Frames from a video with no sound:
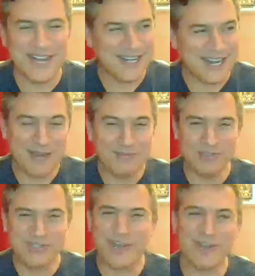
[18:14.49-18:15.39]
and I
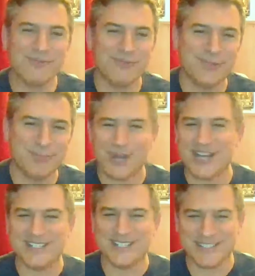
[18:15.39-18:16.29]
will share with
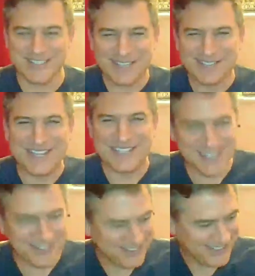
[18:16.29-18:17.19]
prizes. How's that
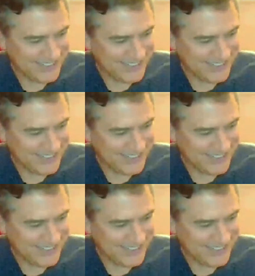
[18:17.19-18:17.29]
sound?